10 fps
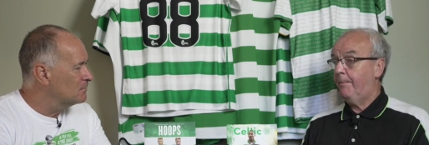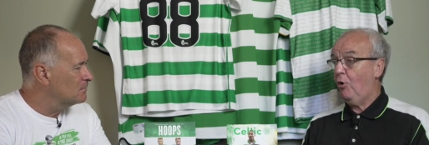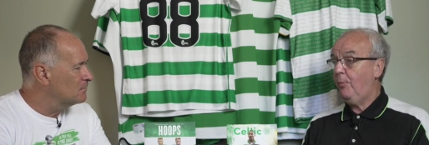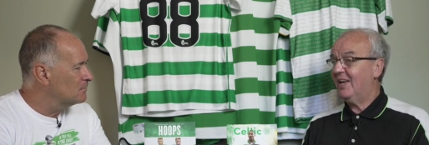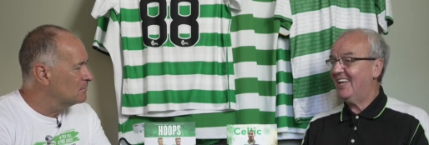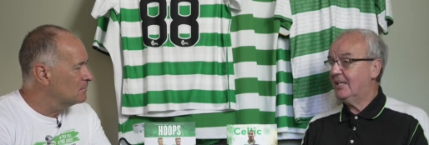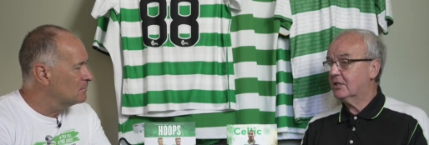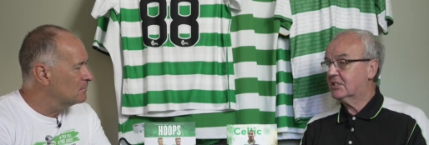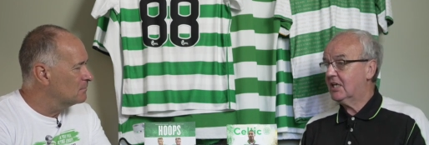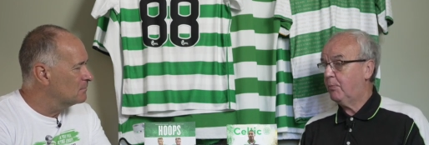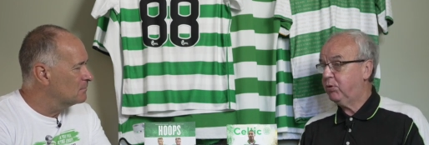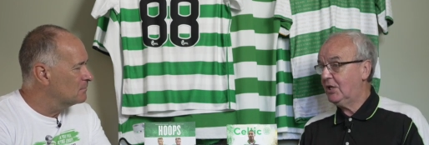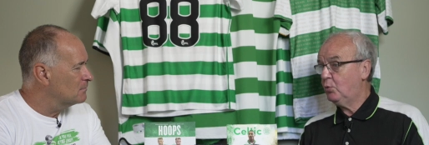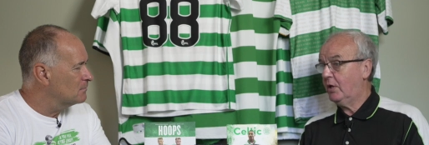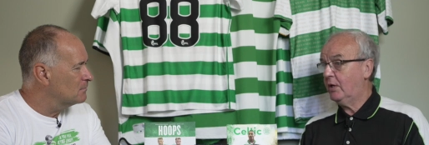Speaker 1: Bobby Lennox. I
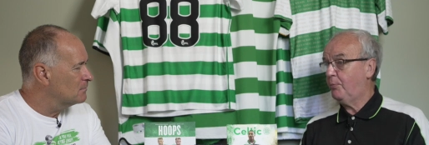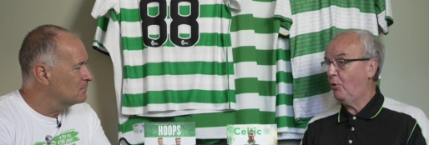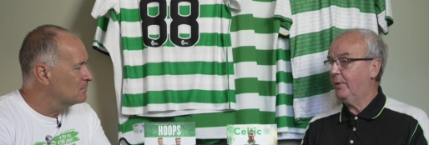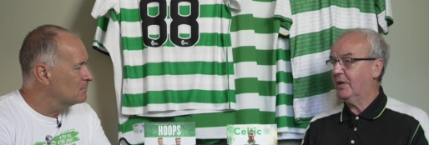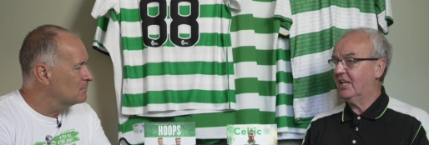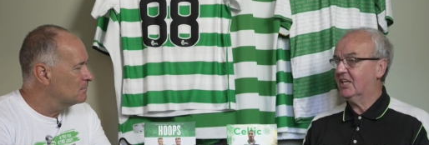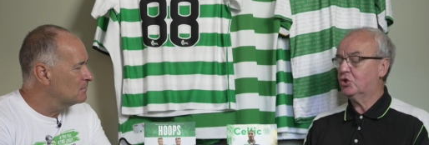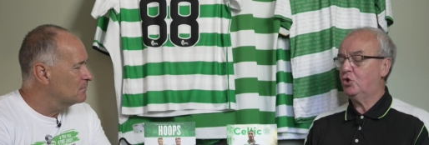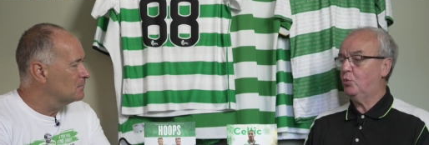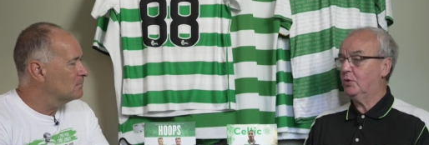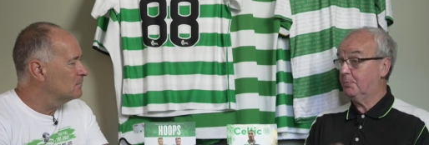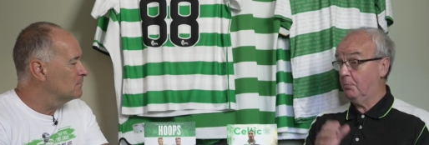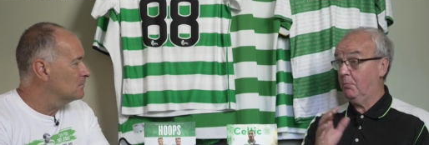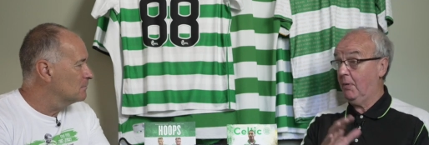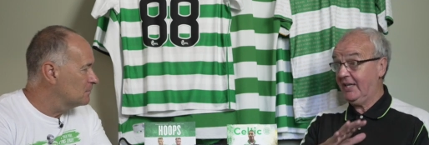played with Bobby Lennox, who was
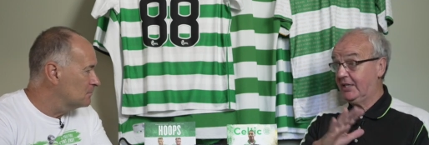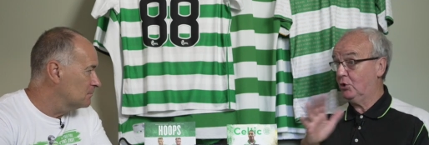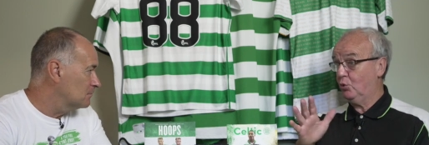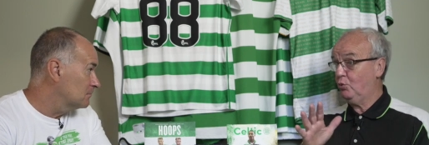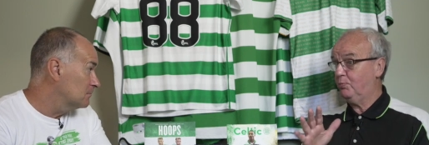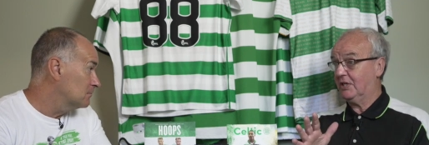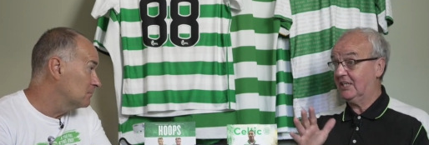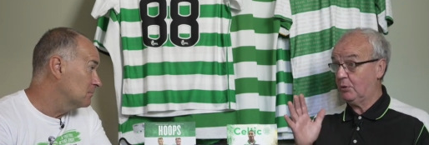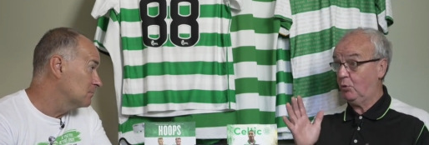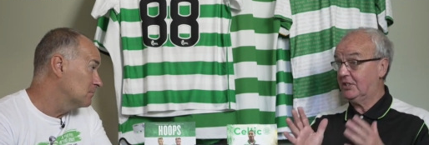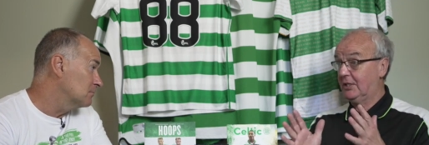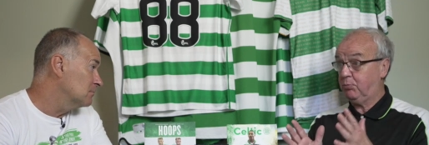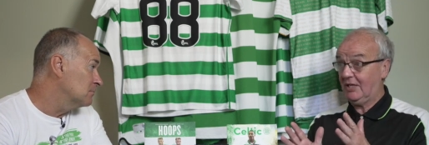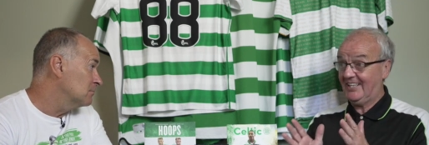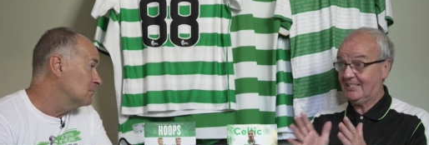my hero because I wanted to
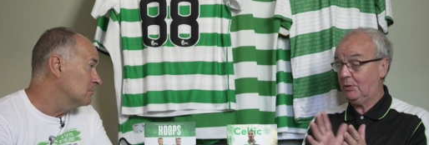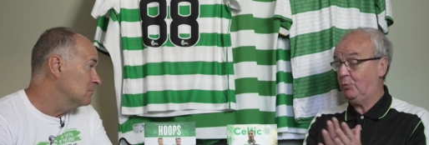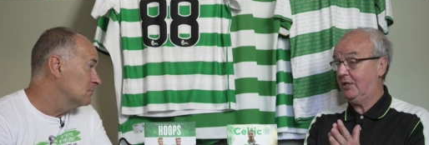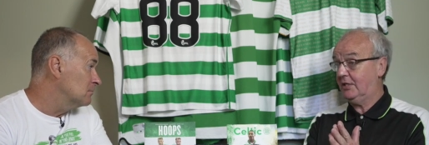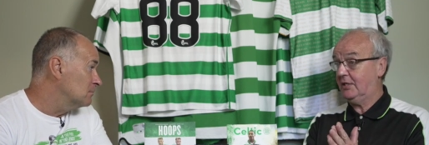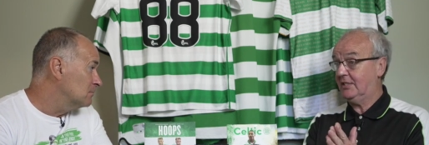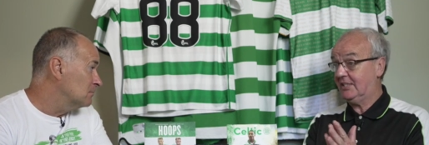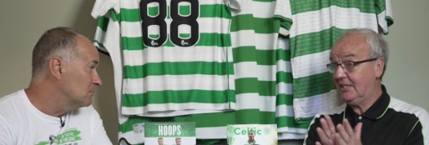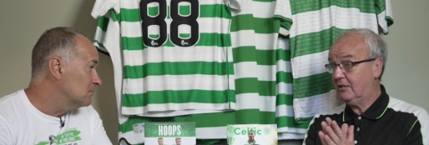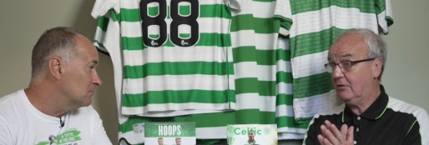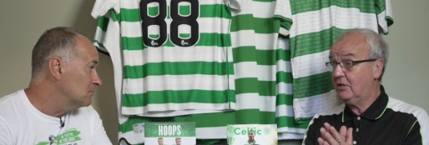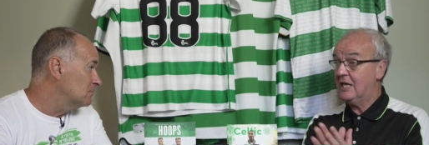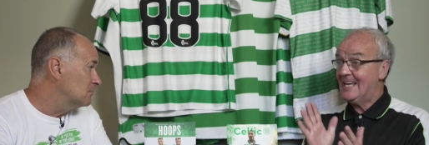play the same way as he done.